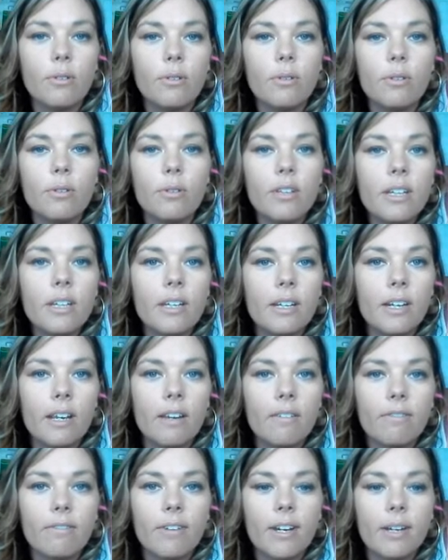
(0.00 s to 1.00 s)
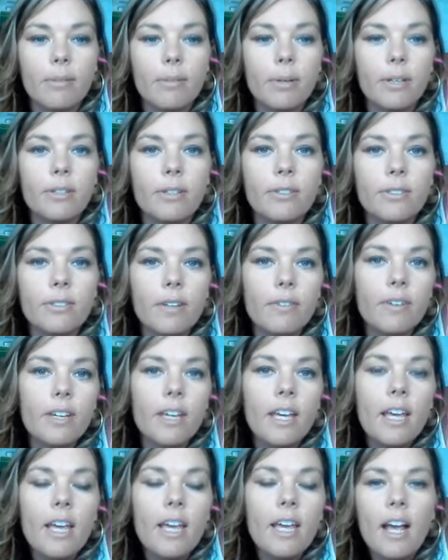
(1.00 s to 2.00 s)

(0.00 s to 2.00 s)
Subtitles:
Google it and find pictures of it.